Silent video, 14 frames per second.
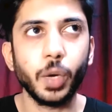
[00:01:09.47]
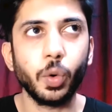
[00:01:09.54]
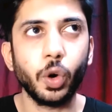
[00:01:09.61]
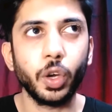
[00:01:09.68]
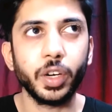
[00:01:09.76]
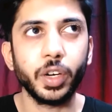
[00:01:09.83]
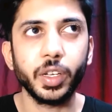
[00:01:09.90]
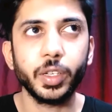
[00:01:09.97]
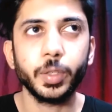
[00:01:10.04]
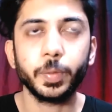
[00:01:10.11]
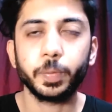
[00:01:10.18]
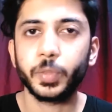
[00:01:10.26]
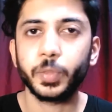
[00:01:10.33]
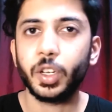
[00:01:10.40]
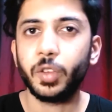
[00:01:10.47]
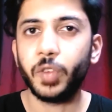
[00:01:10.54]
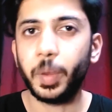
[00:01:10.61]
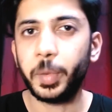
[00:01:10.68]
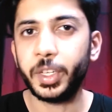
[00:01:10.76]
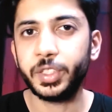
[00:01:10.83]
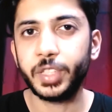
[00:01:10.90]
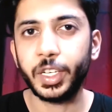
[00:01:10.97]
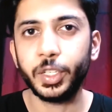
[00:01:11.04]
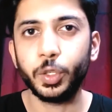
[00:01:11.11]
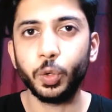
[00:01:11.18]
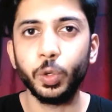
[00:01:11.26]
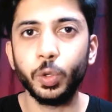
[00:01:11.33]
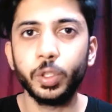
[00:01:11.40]
a warrior, weapons and
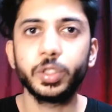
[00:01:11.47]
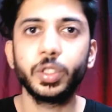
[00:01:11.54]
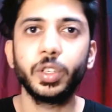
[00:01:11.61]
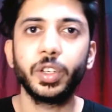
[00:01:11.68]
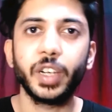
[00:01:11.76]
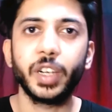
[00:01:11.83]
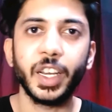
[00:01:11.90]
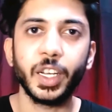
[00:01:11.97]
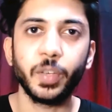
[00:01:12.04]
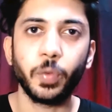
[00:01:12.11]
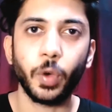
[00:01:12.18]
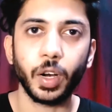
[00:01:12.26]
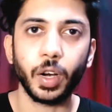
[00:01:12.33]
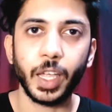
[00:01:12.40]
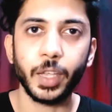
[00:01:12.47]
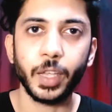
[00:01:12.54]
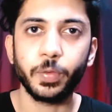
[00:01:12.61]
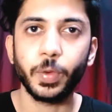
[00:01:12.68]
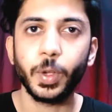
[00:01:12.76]
tools, training for life.